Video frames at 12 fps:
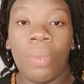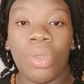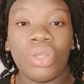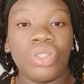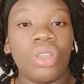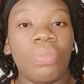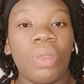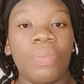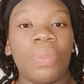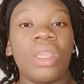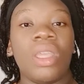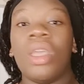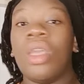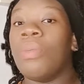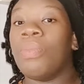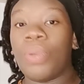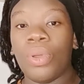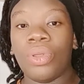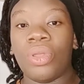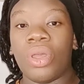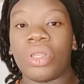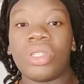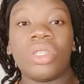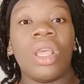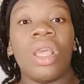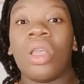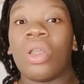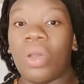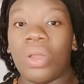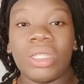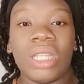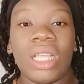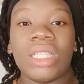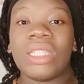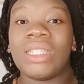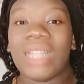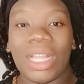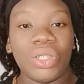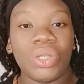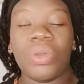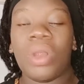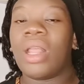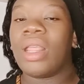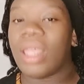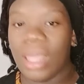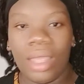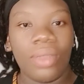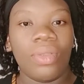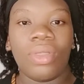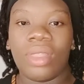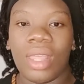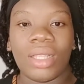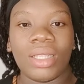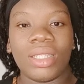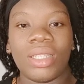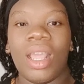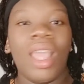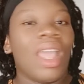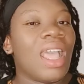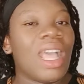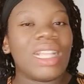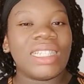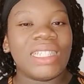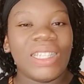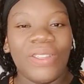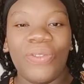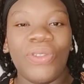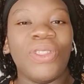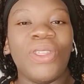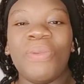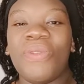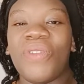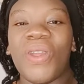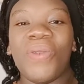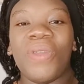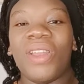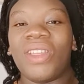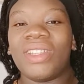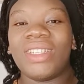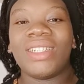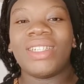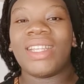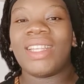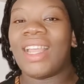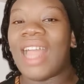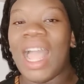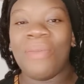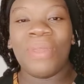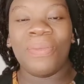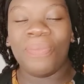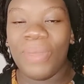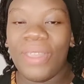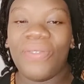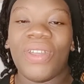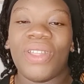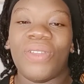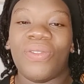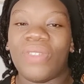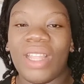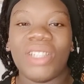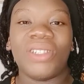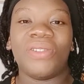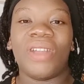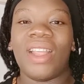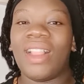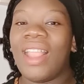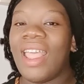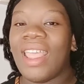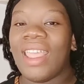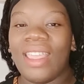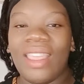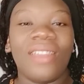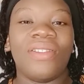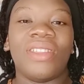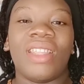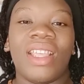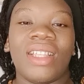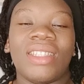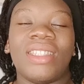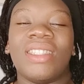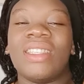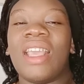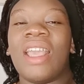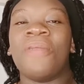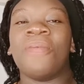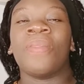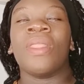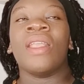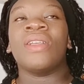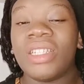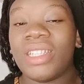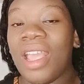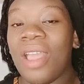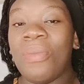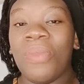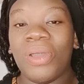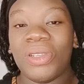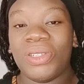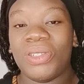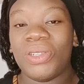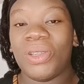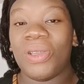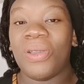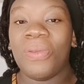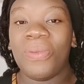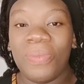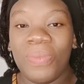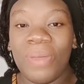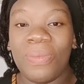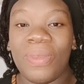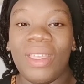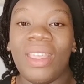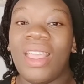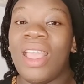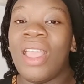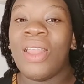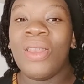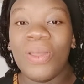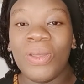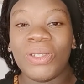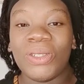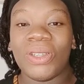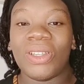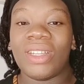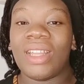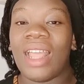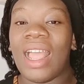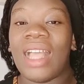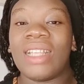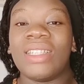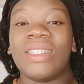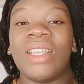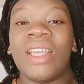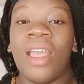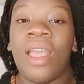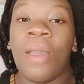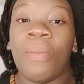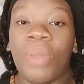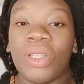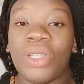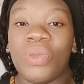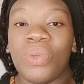Moisture Baby products contains natural ingredients, and if you know me very well on this channel, I'm a big fan of natural ingredients. Yeah, Shea Moisture Baby Lotion and body